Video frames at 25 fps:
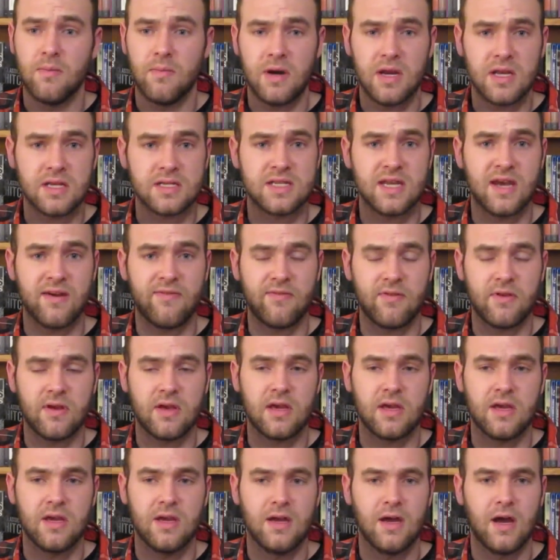but it's
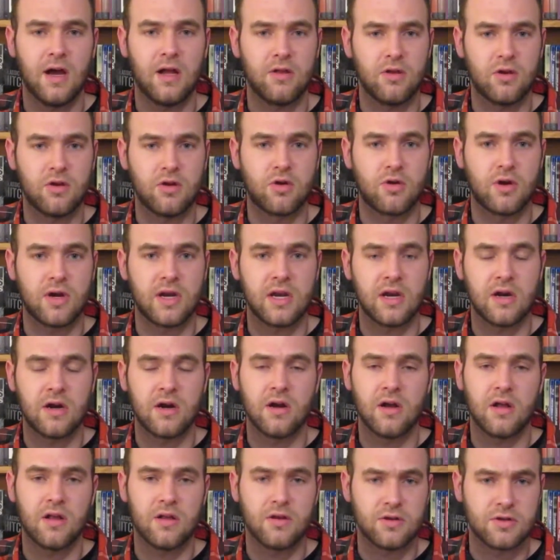definitely a little
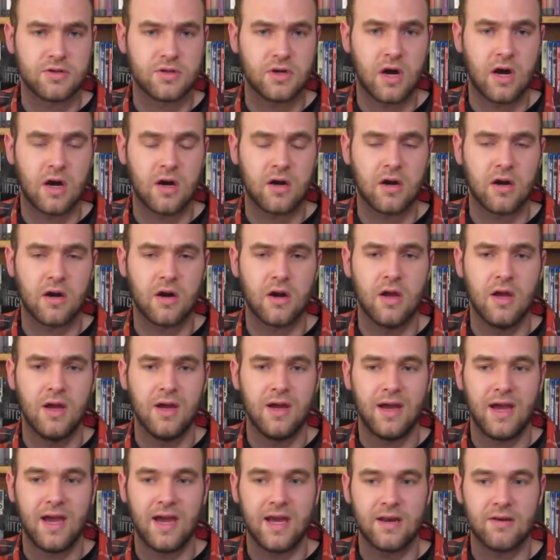grittier, a little darker,
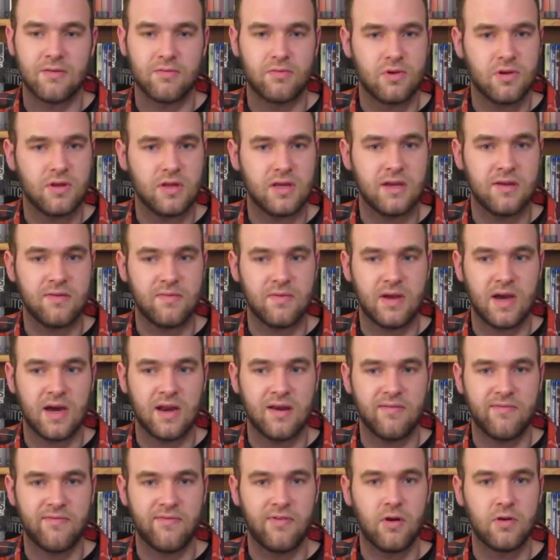and really
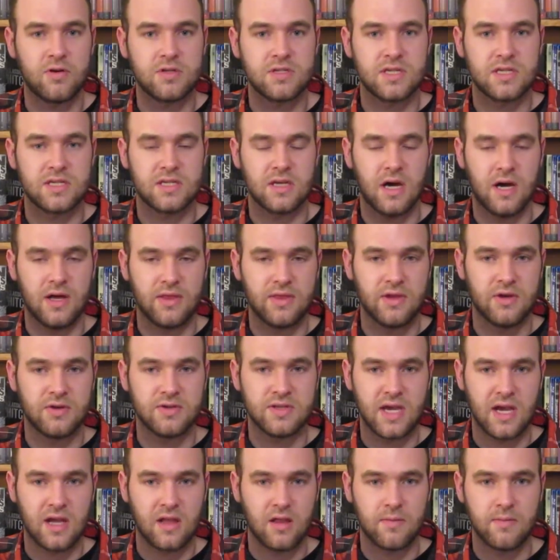kind of focuses on
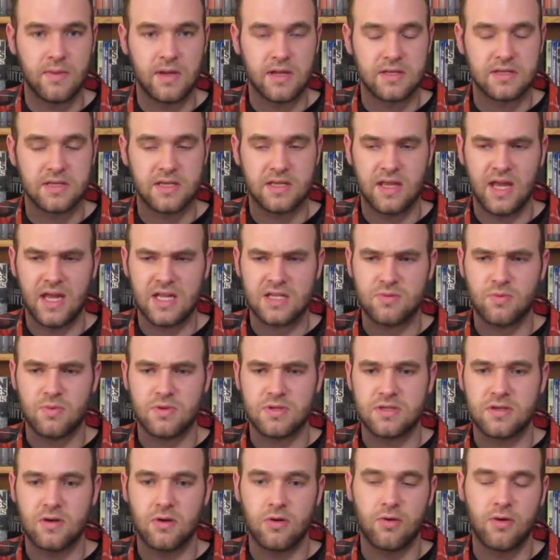those elements. And that's
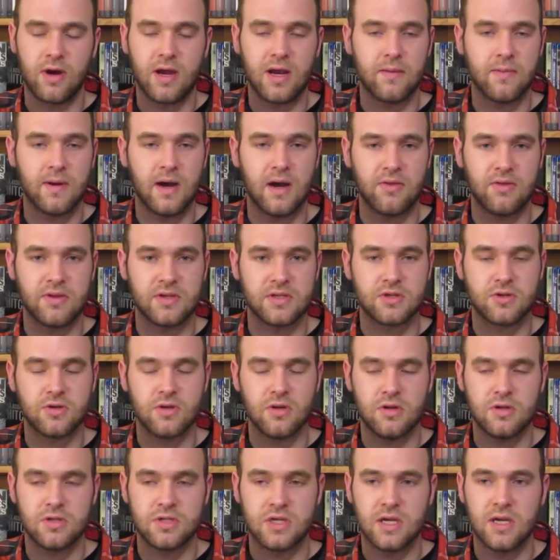what's so great about this
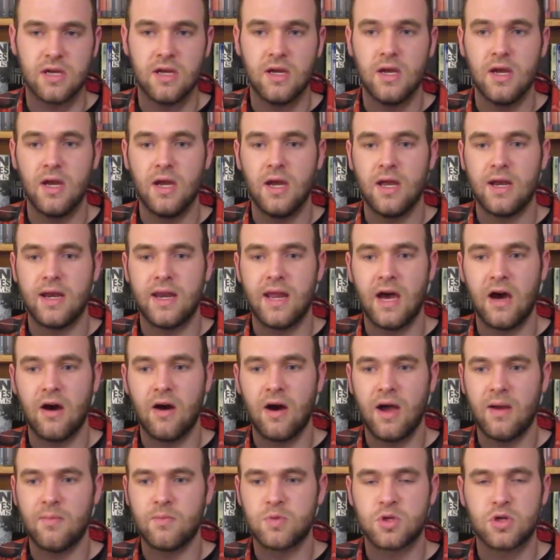trilogy.
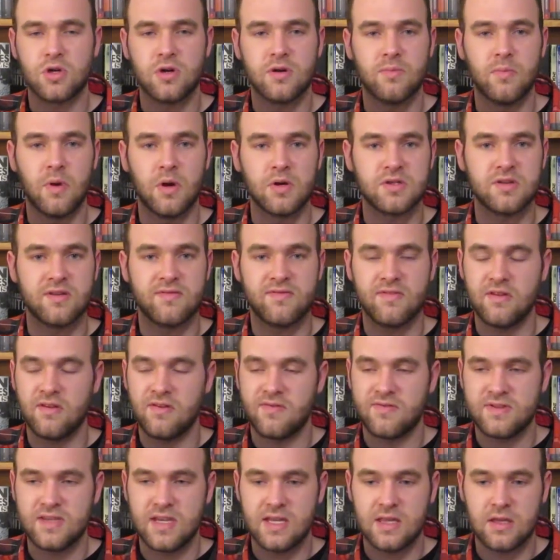Now, I'm sure most of you
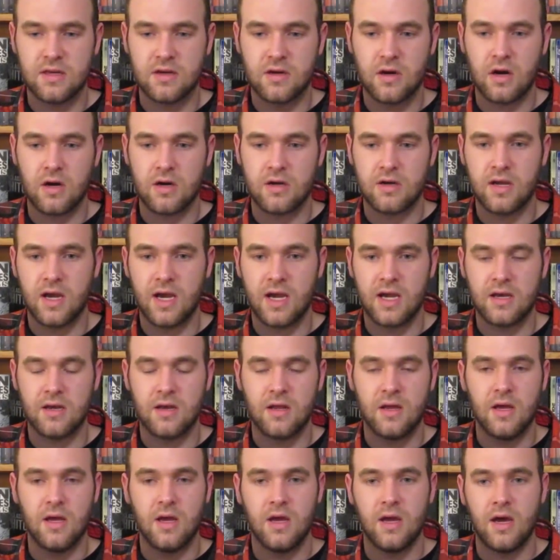have seen The Dark Knight,
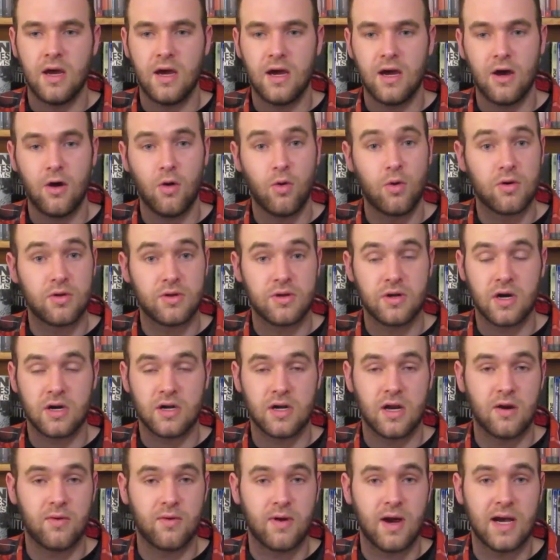or The Dark
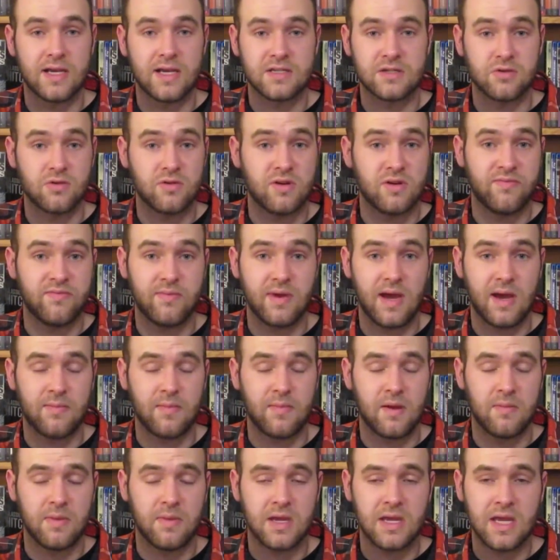Knight Rises, or even
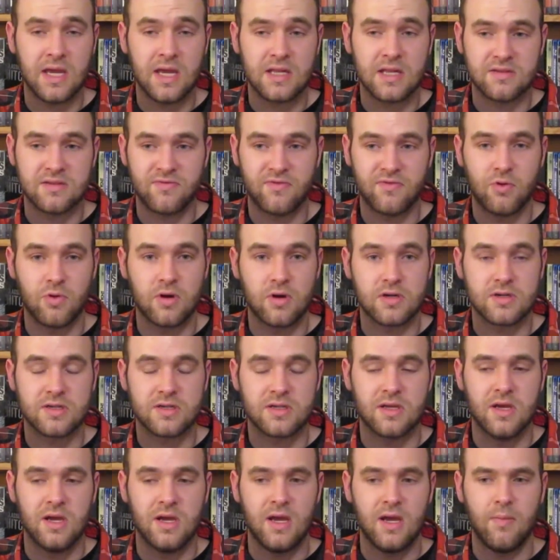Batman Begins, of
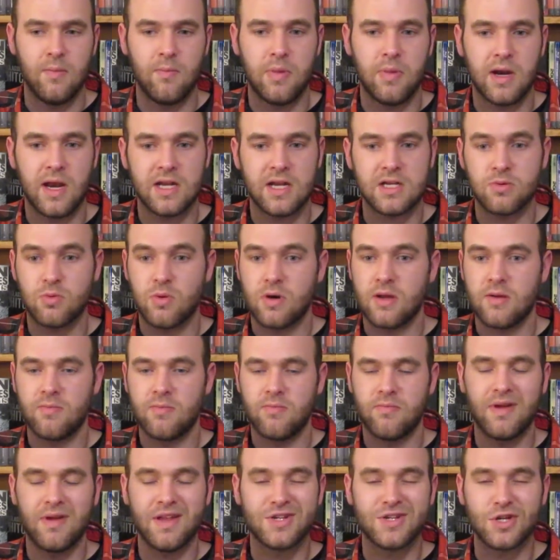course, but I just want to
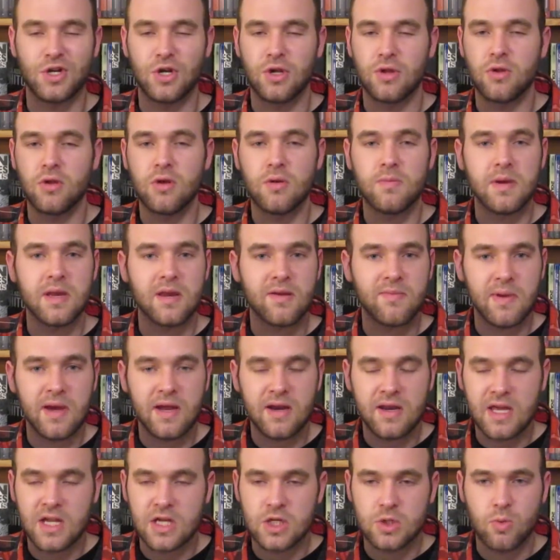mention a little bit
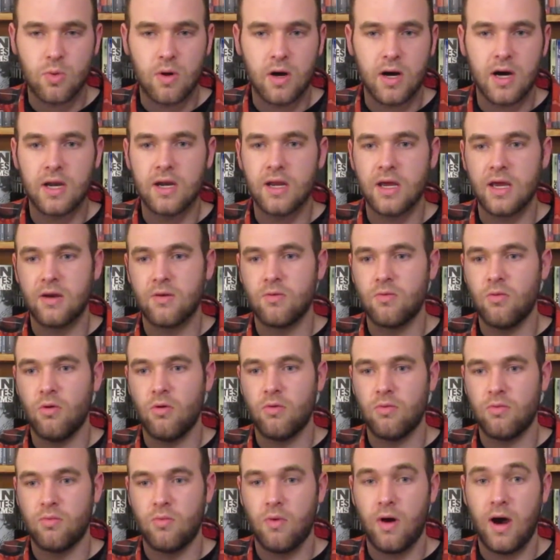about each one and
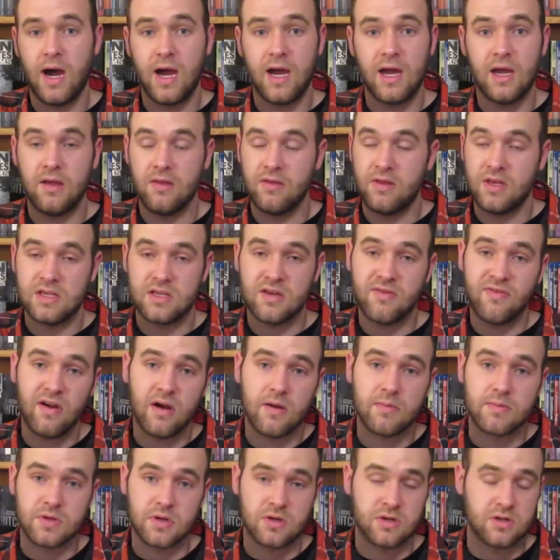why these
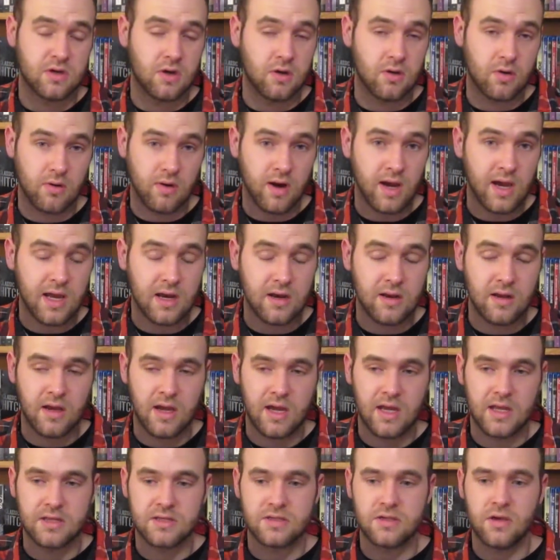films are so great.
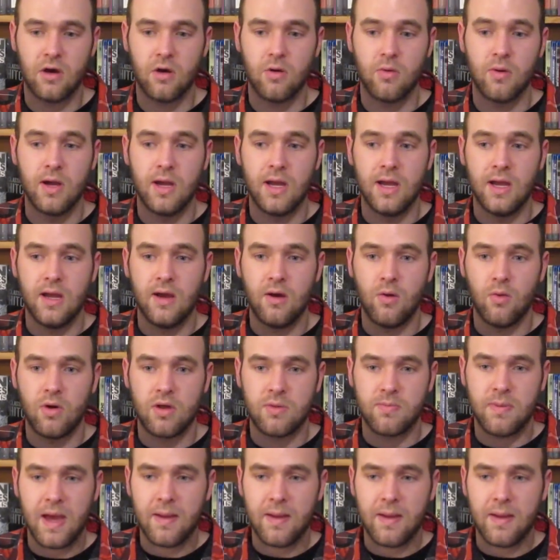And so, with